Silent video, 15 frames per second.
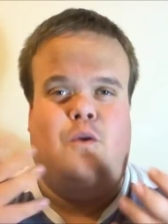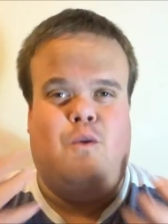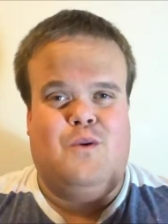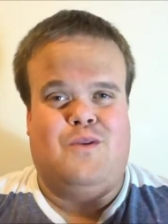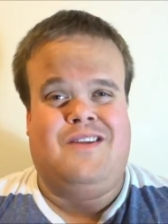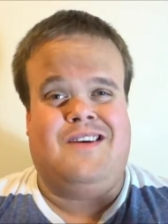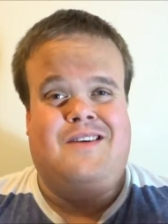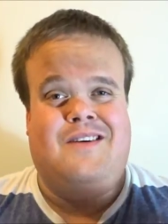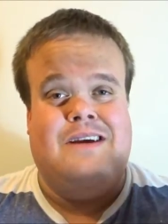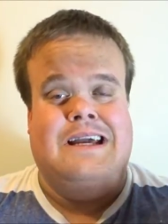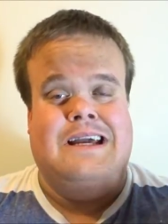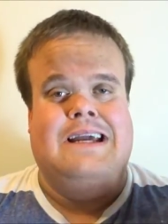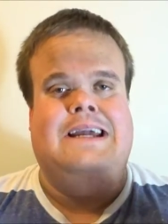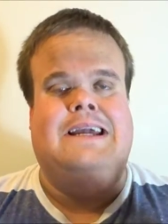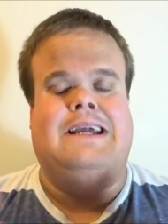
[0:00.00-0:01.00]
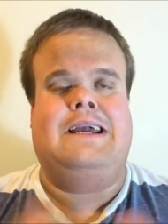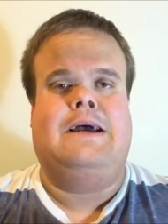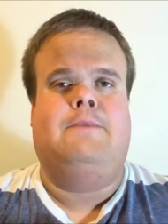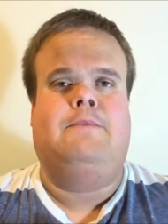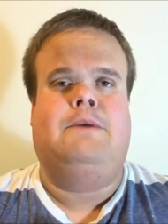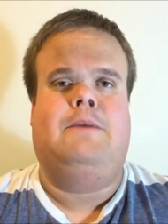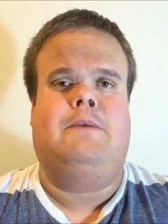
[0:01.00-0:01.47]
also
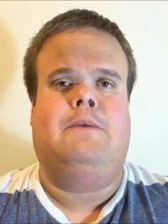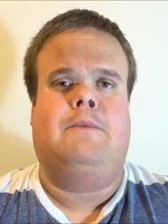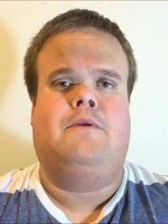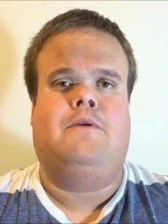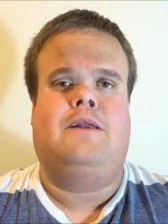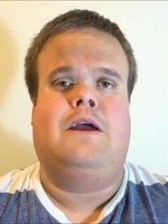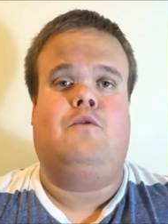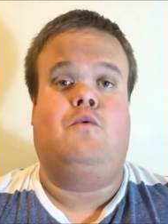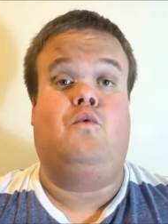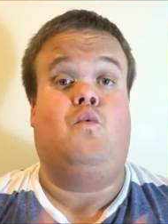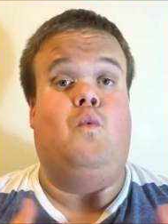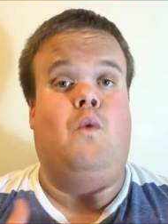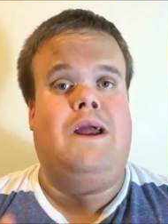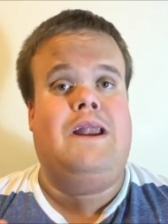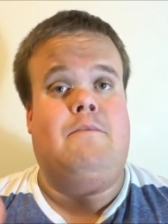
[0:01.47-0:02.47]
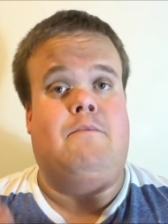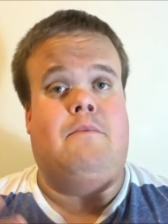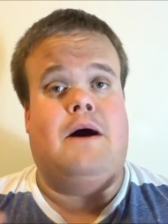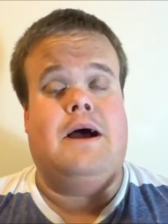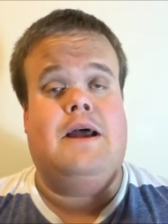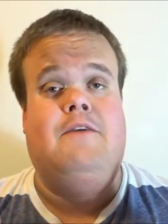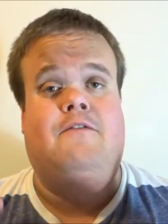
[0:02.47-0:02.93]
keep up to date with when
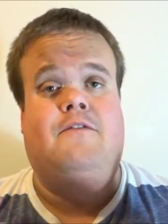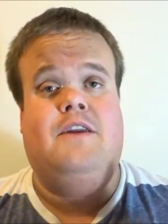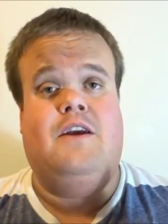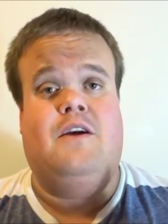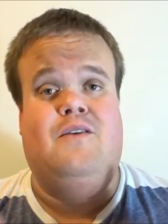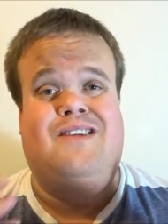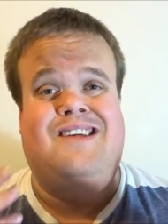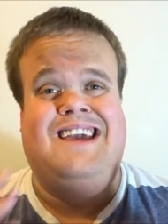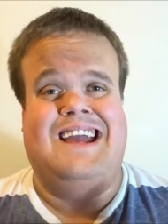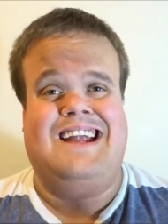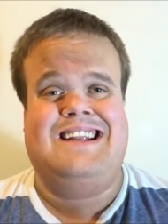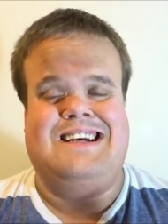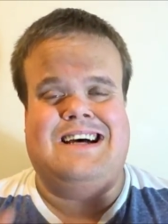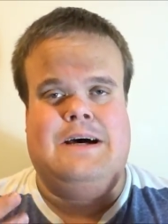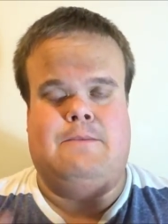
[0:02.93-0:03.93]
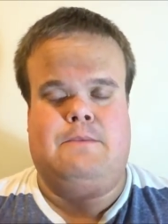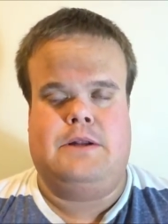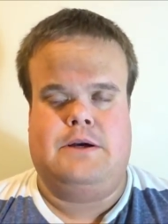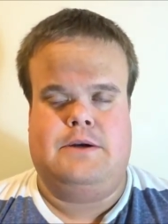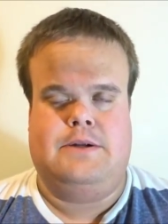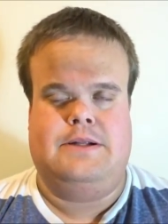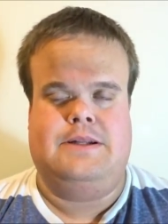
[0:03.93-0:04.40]
my videos get
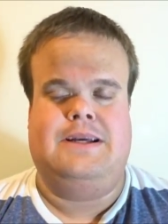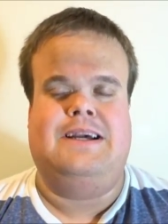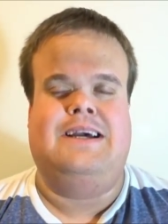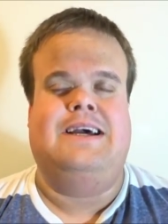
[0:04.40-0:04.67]
uploaded.